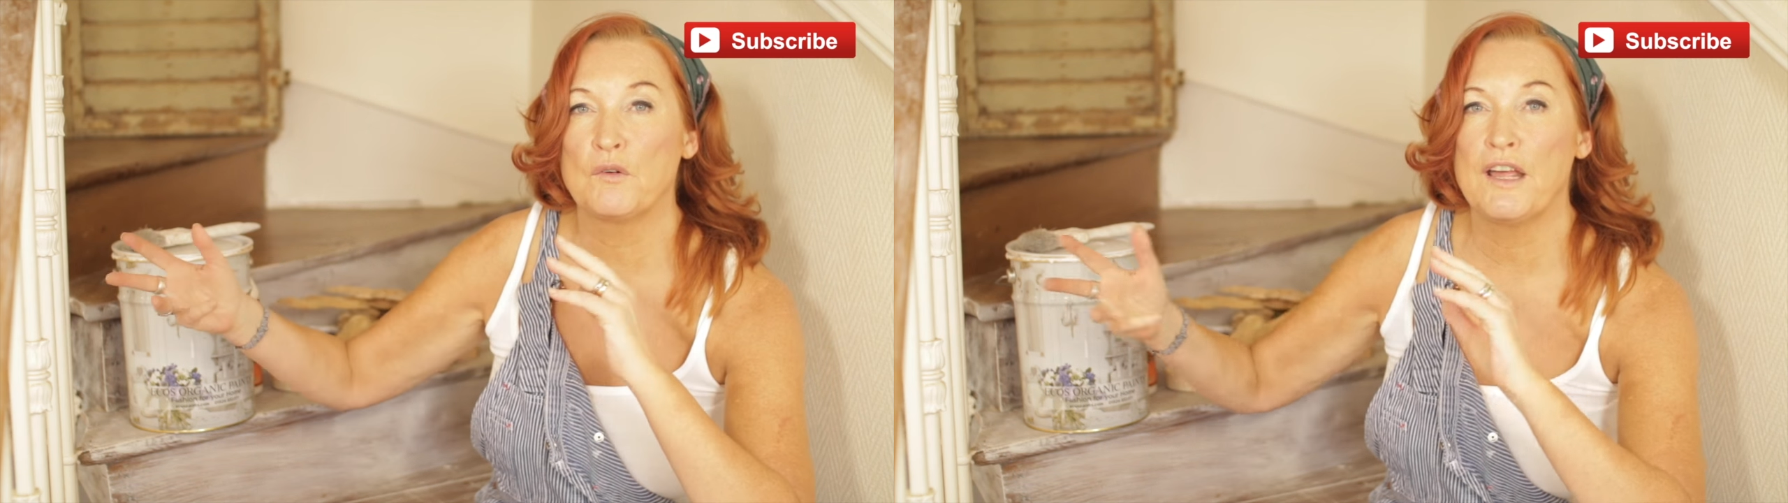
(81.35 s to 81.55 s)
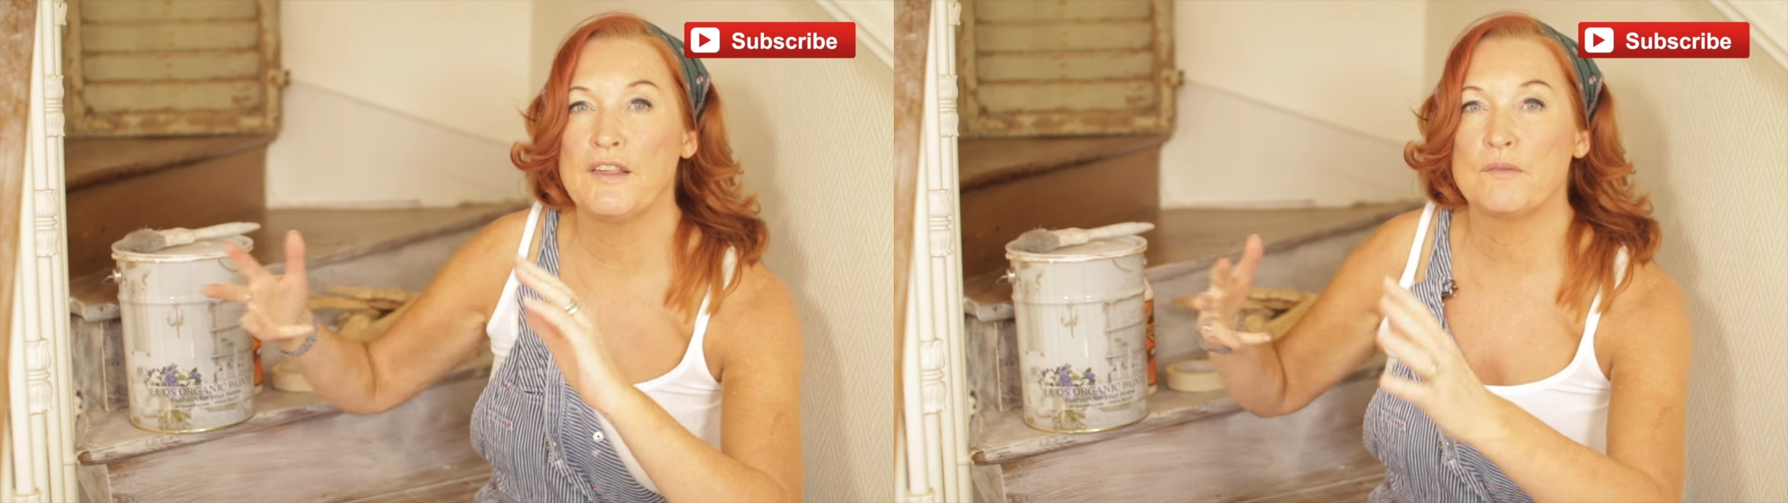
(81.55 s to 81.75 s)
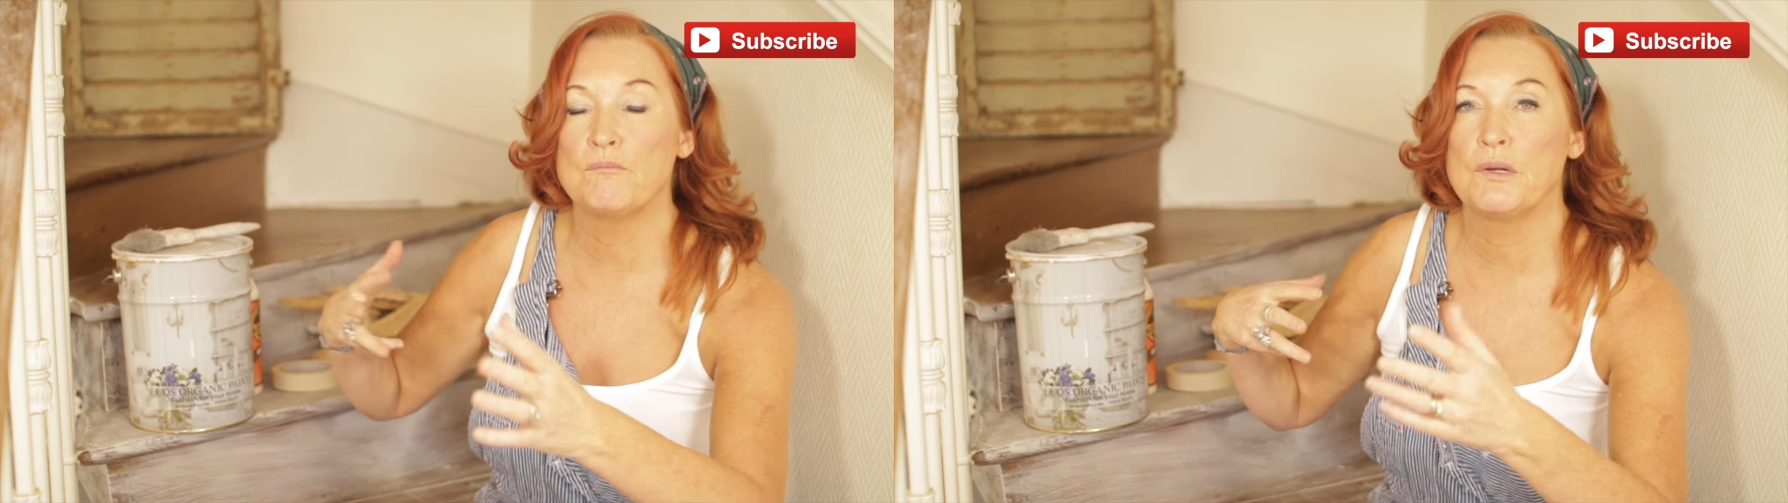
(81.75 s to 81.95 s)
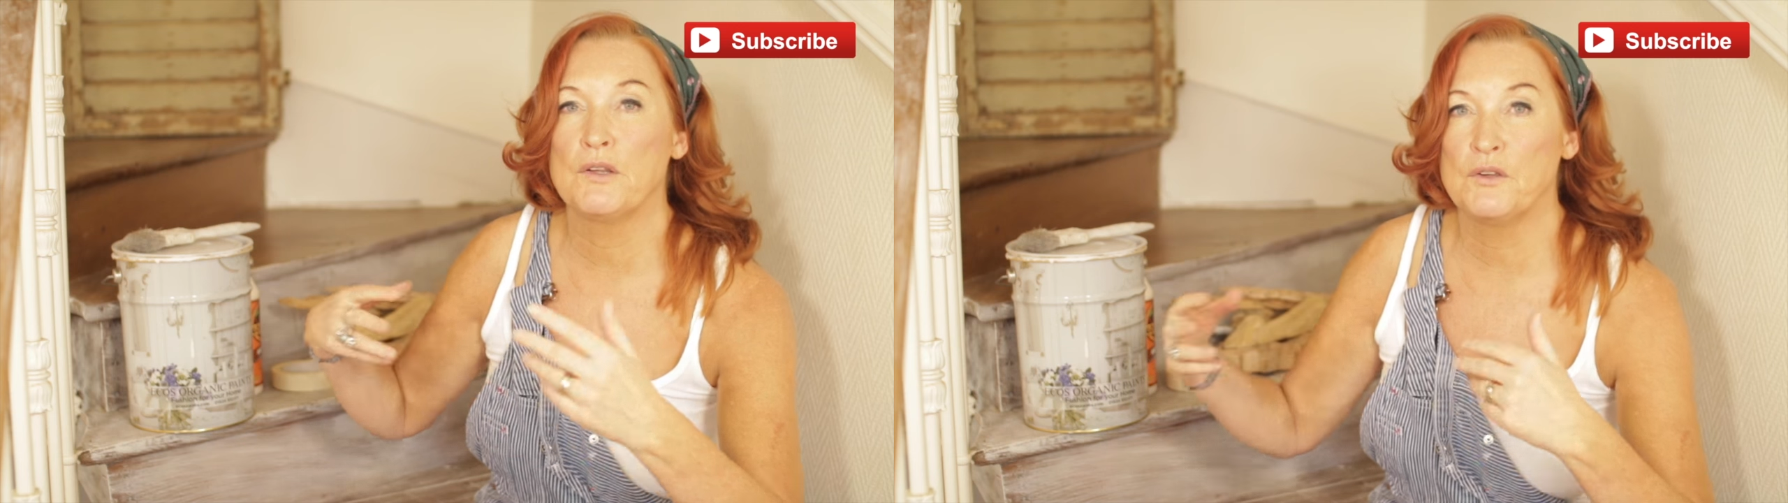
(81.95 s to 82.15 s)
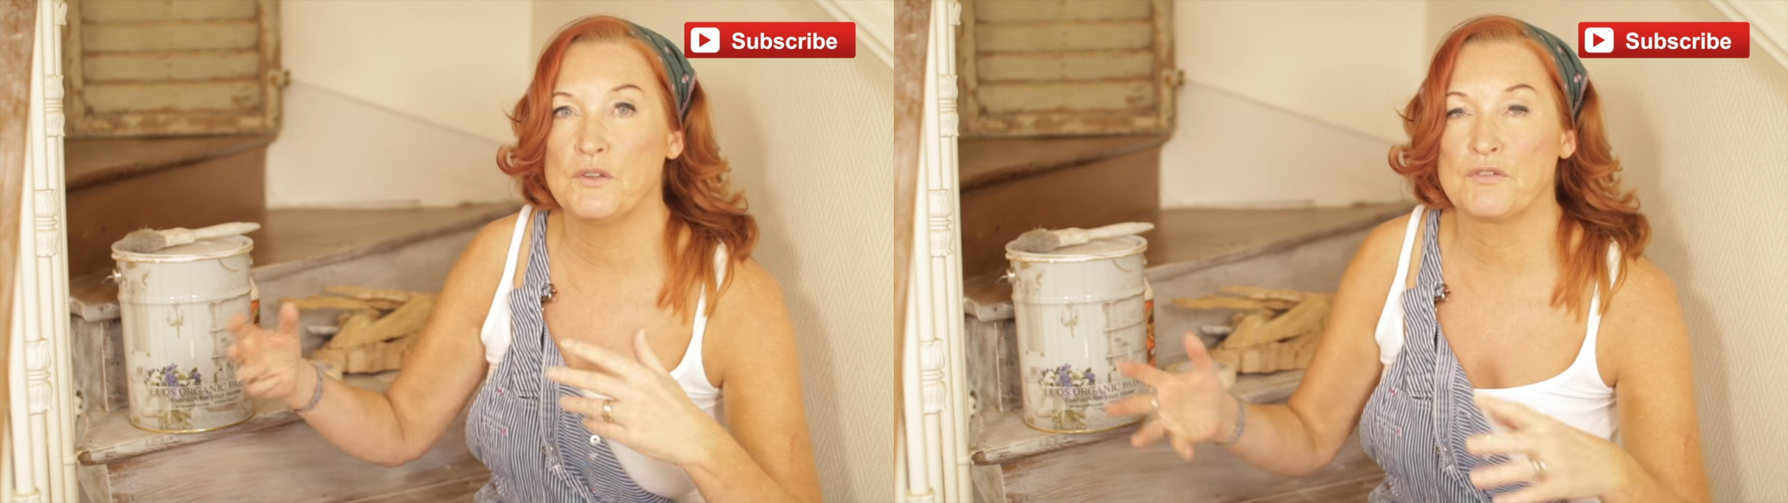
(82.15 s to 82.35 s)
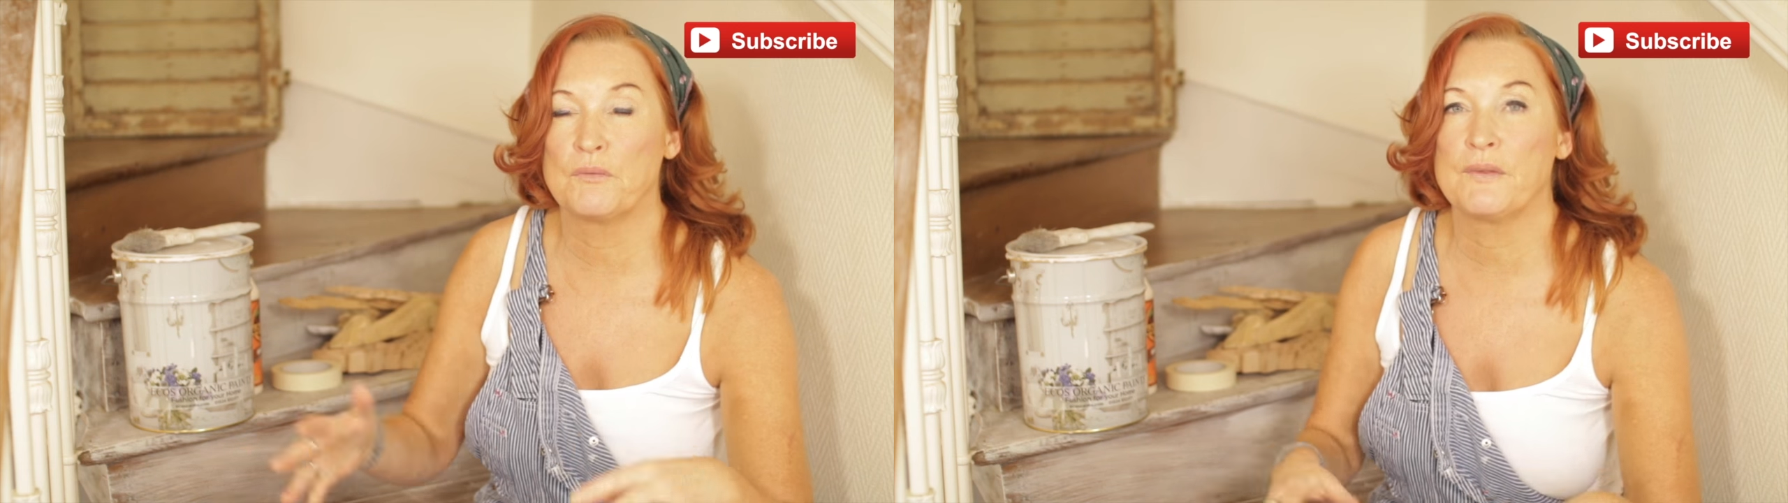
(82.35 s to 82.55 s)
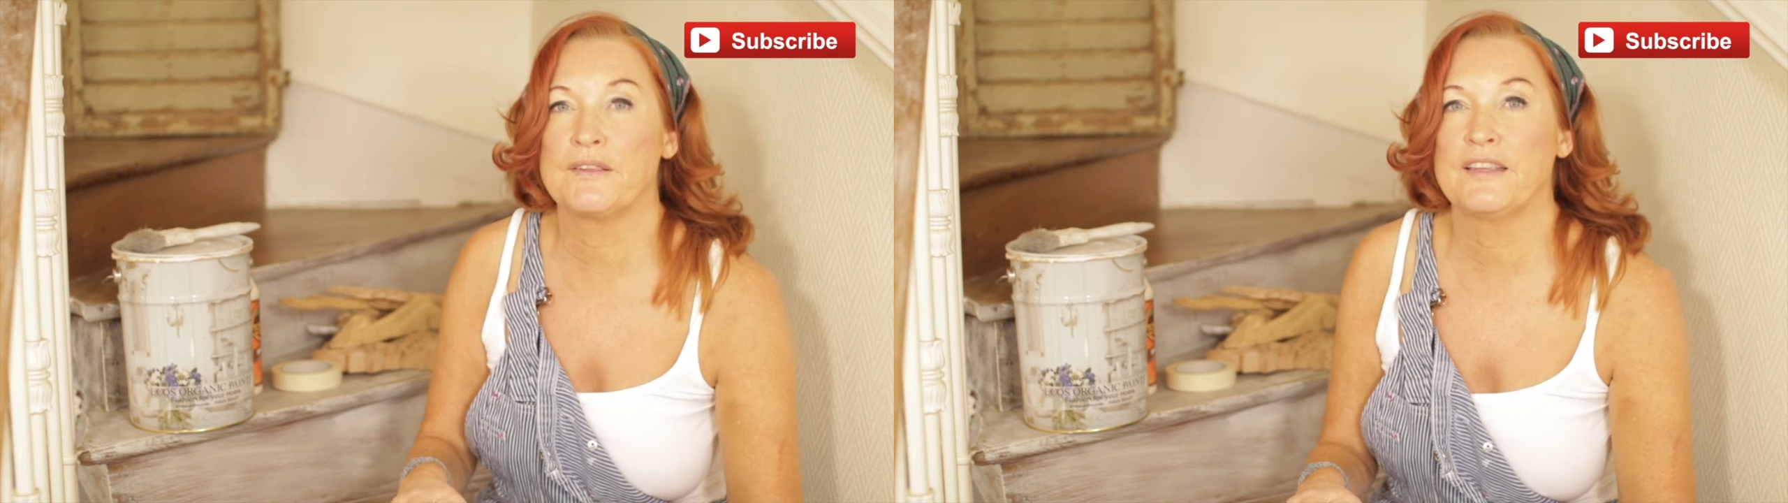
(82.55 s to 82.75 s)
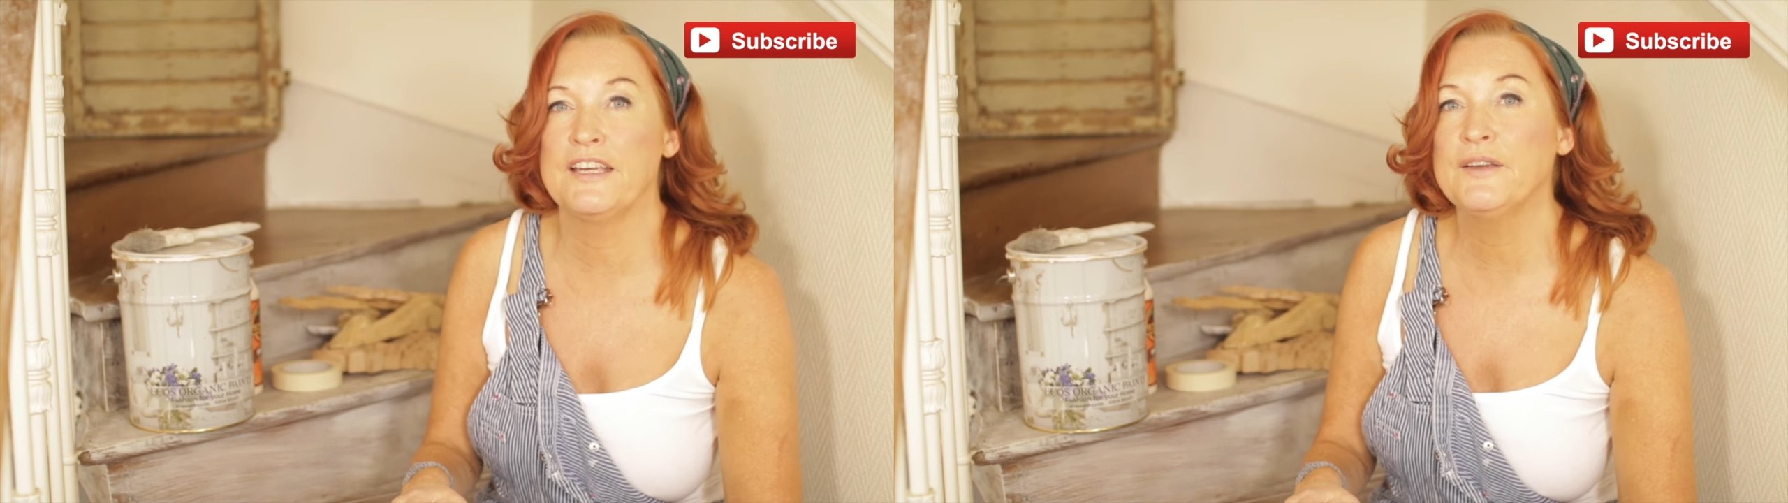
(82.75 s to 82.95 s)
greys and blues from the
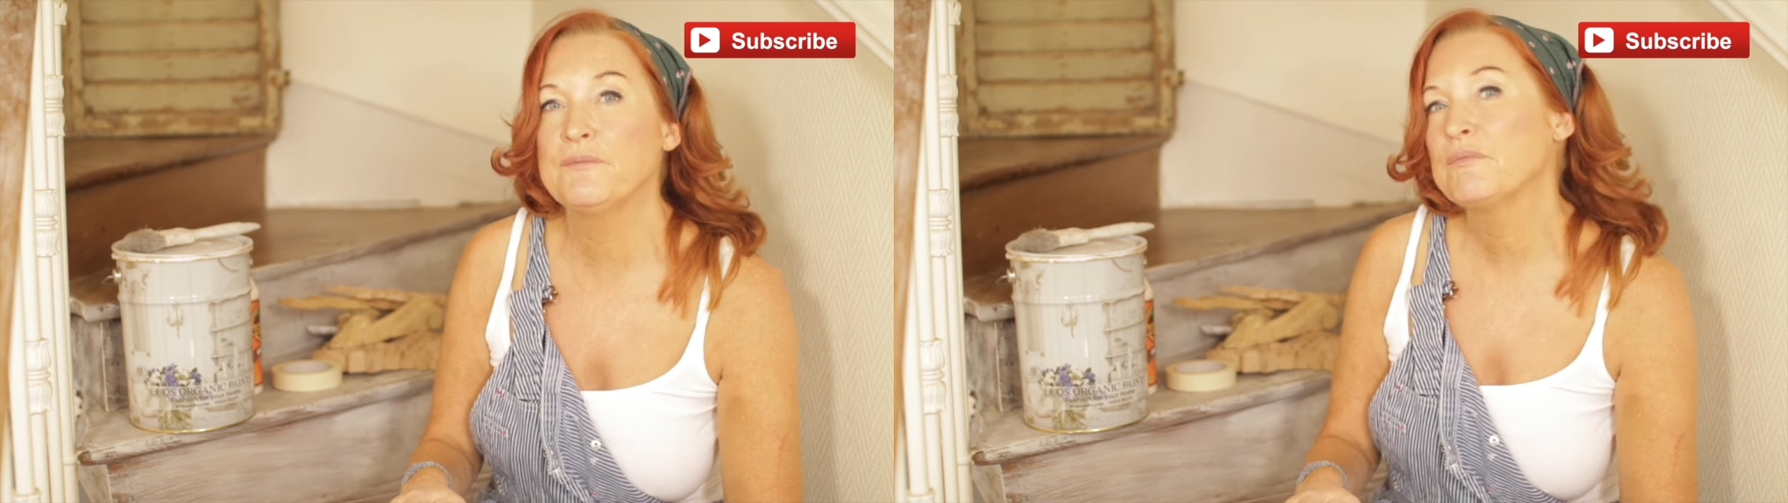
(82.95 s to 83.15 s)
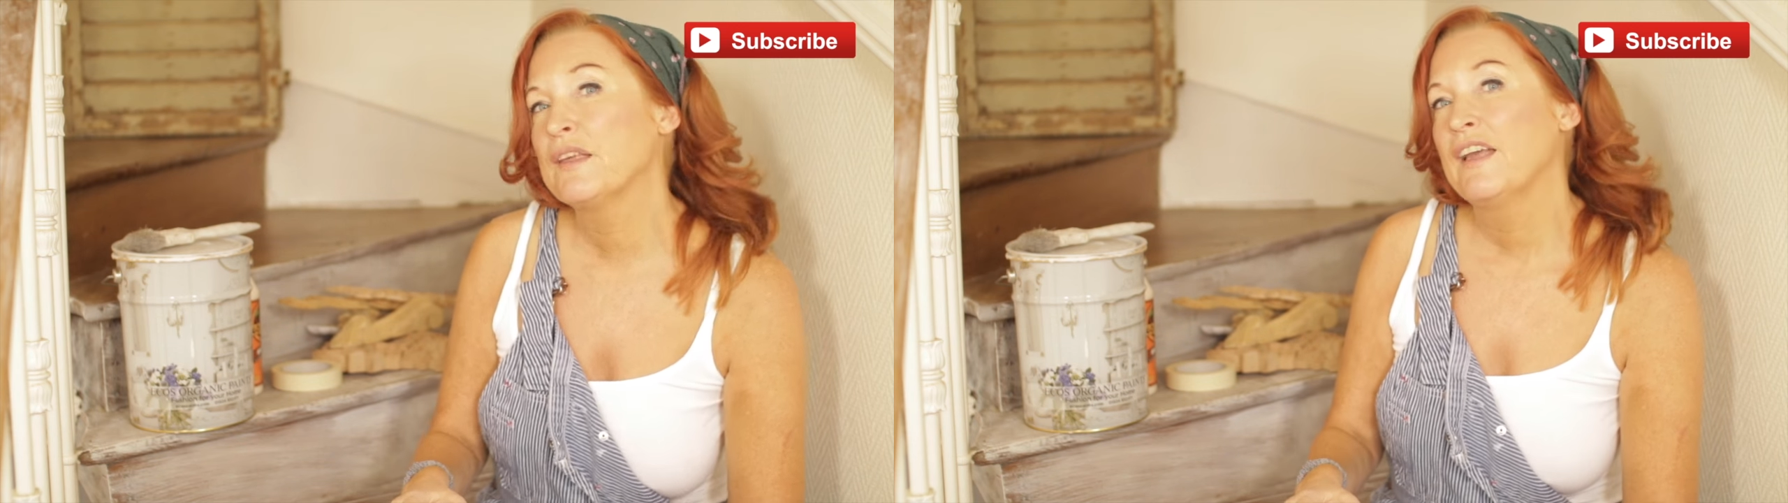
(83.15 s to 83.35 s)
sea